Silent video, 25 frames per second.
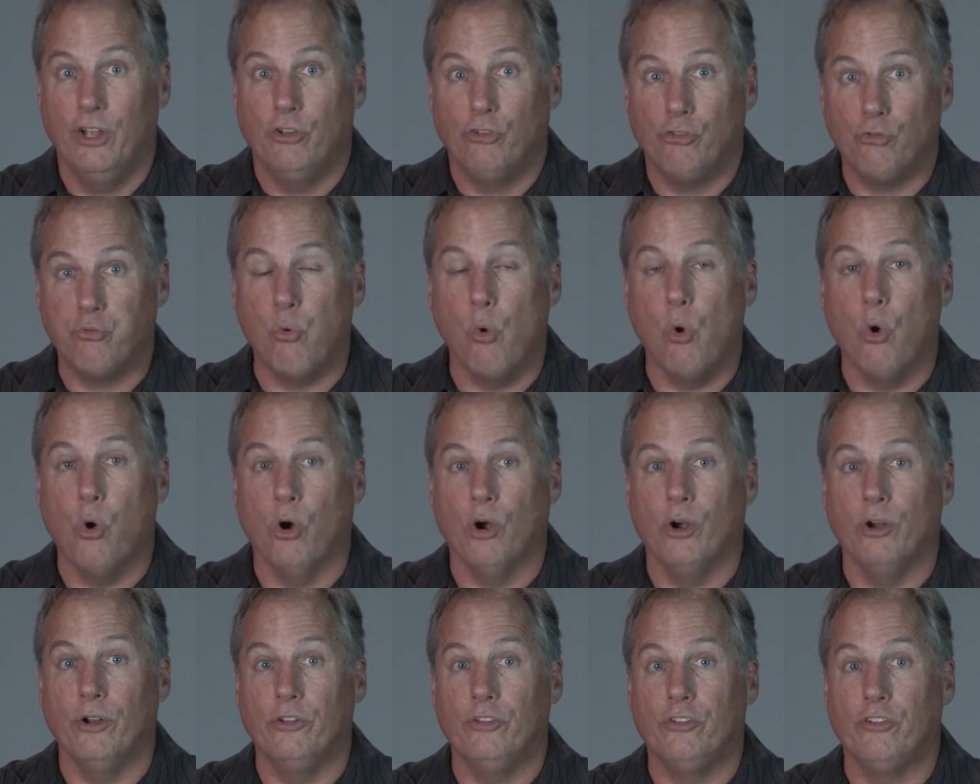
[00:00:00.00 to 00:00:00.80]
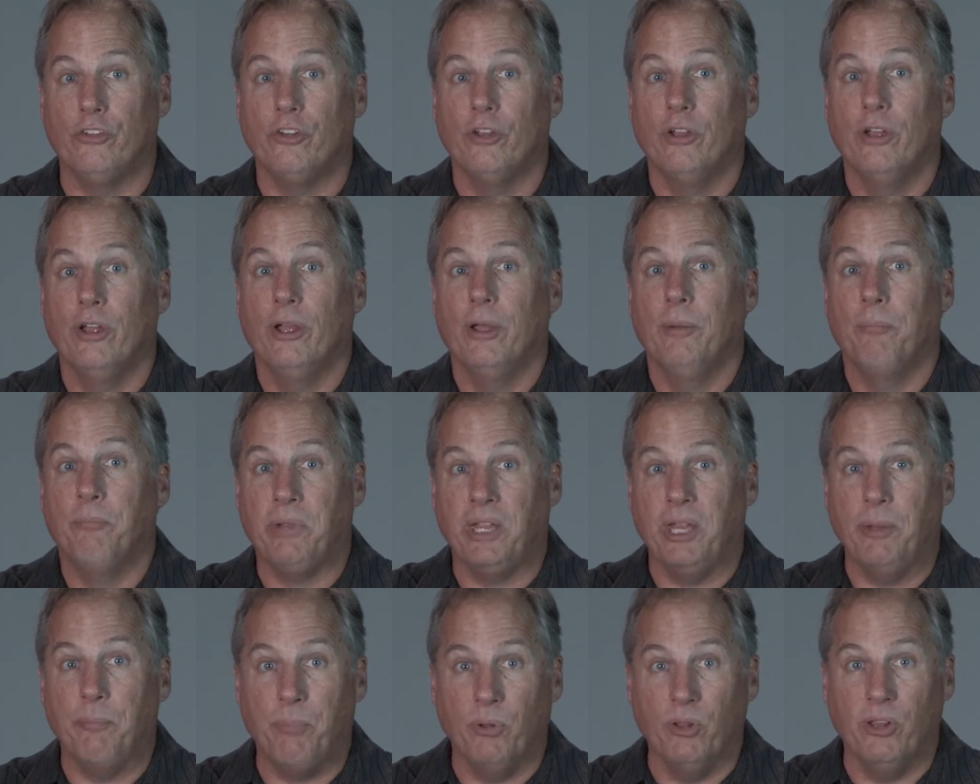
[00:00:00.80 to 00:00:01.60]
towards
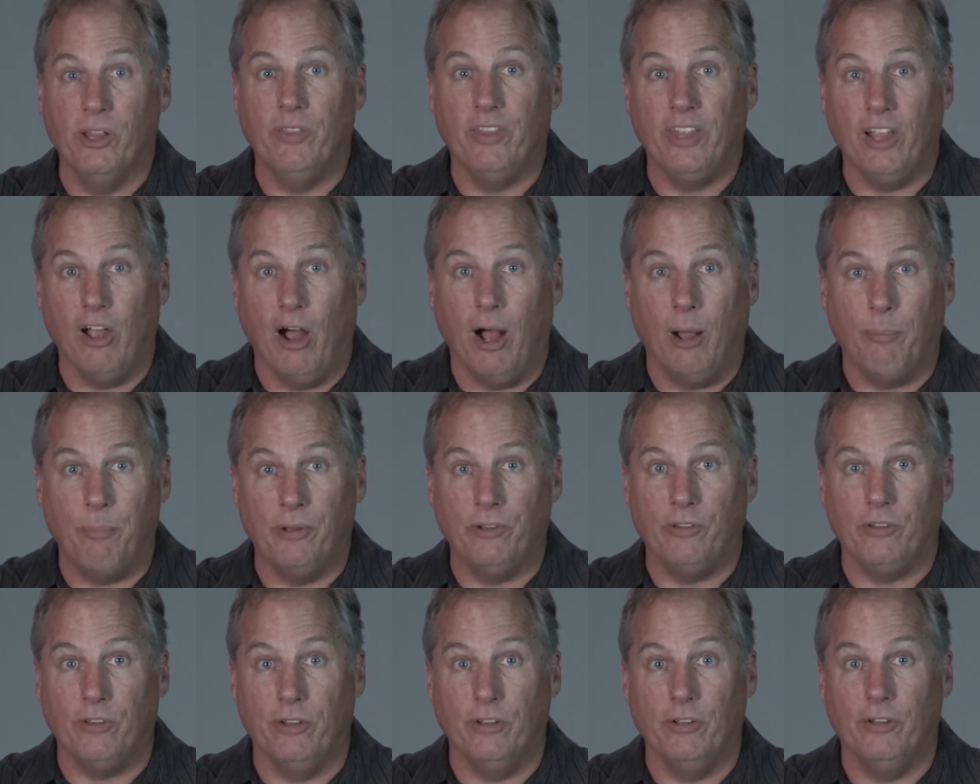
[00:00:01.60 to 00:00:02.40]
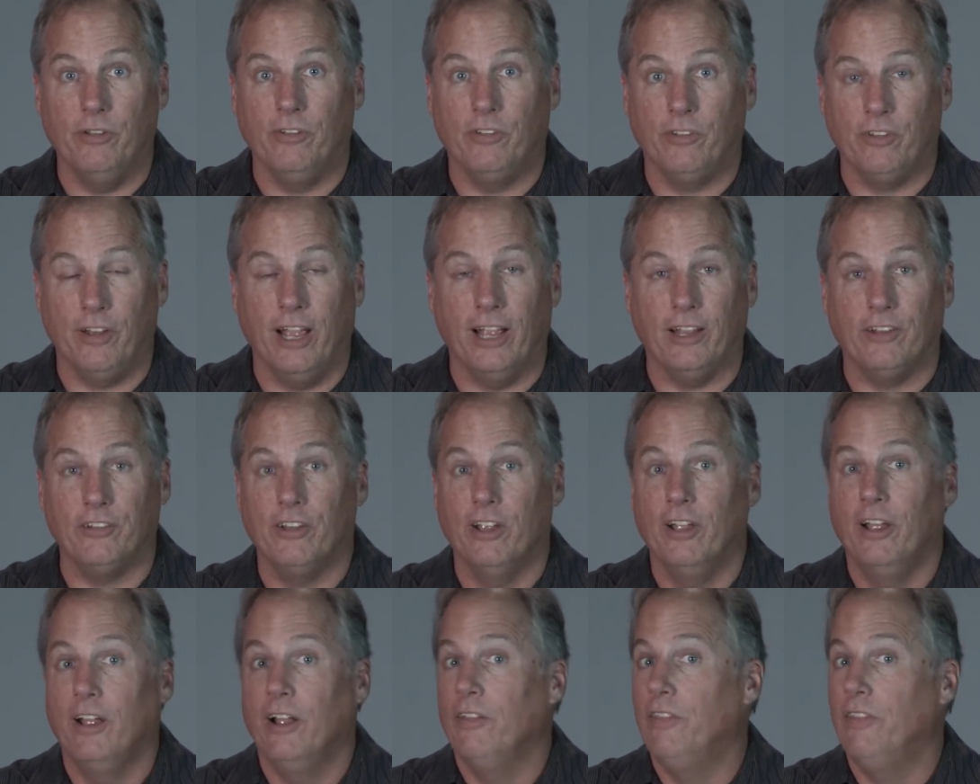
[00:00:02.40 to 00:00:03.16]
people in the opposite sex,